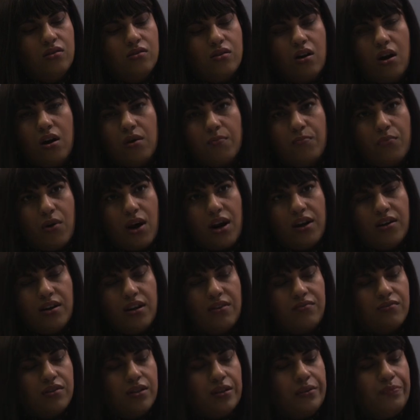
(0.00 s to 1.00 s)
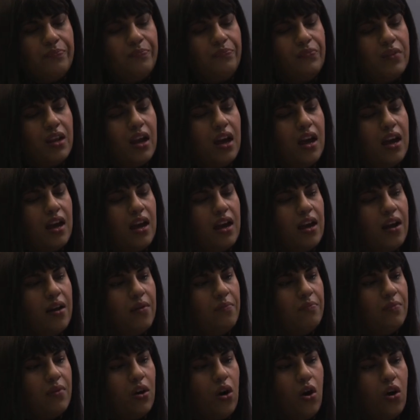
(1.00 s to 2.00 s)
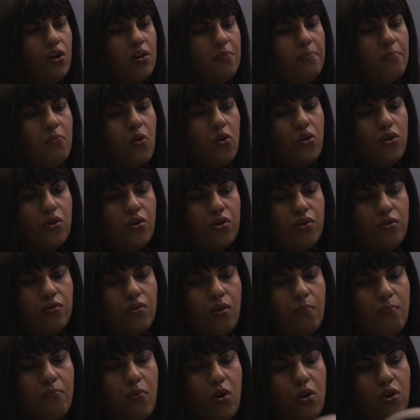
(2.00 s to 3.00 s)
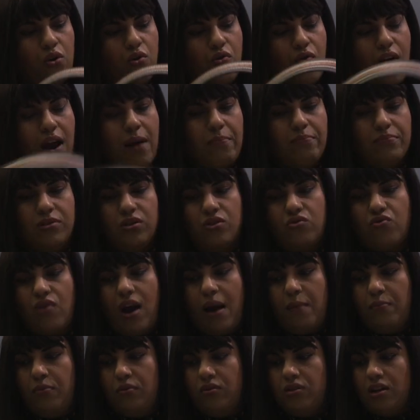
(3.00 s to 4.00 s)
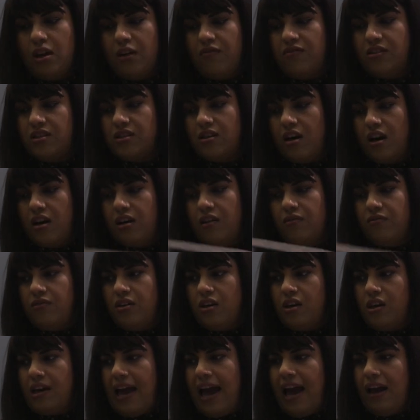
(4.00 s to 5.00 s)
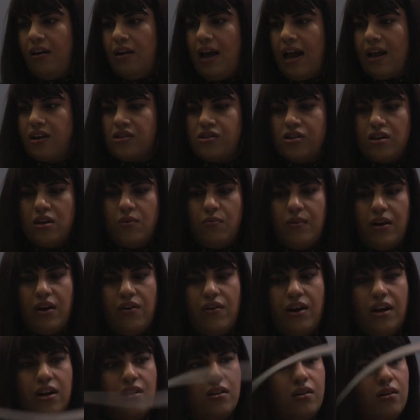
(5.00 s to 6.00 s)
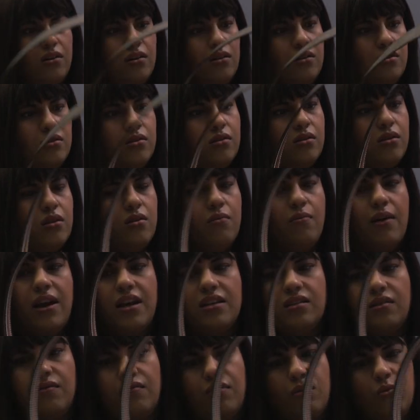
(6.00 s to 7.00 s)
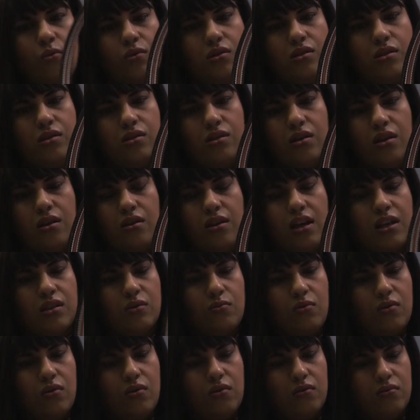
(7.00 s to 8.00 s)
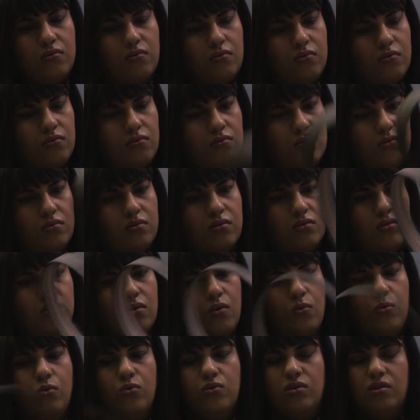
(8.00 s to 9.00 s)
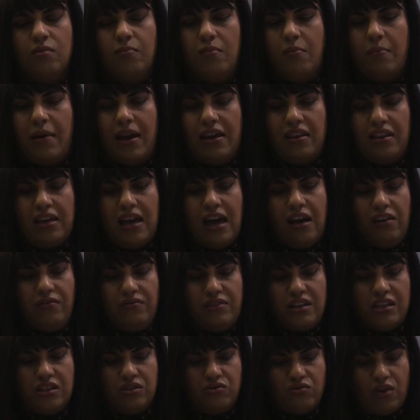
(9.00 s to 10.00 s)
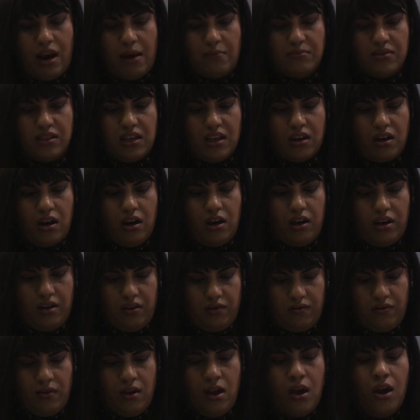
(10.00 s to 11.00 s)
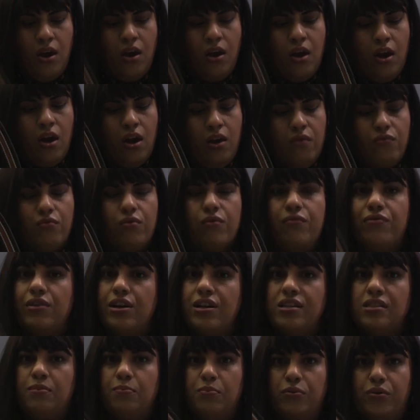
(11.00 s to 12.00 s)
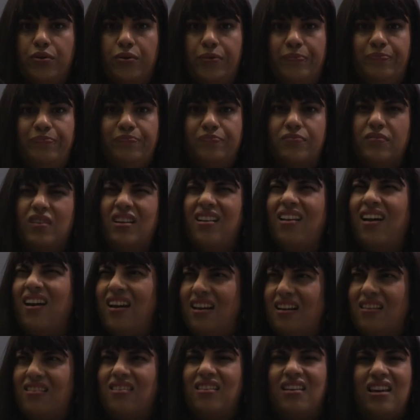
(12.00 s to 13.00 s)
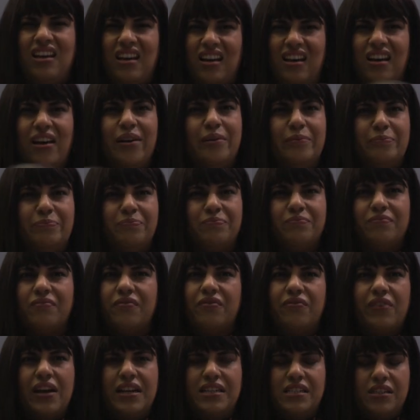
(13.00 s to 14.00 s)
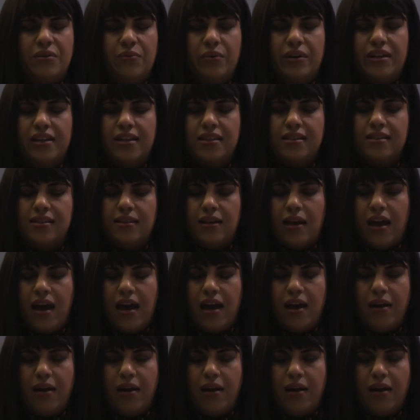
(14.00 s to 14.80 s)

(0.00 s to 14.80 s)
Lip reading: Dark brown even. On a monogram strap on the other side. If you can actually wear it two ways if you wanted to. That's what's so awesome about the LV straps. They're kind of reversible, like the Fendi ones.